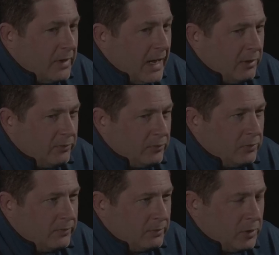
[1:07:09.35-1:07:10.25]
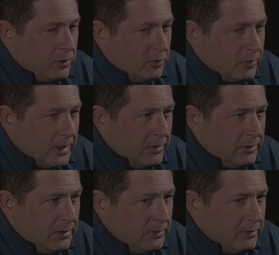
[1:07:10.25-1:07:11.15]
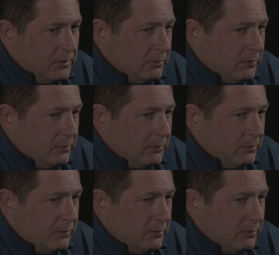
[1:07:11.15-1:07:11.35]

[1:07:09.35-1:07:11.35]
or the outdoor from Humboldt County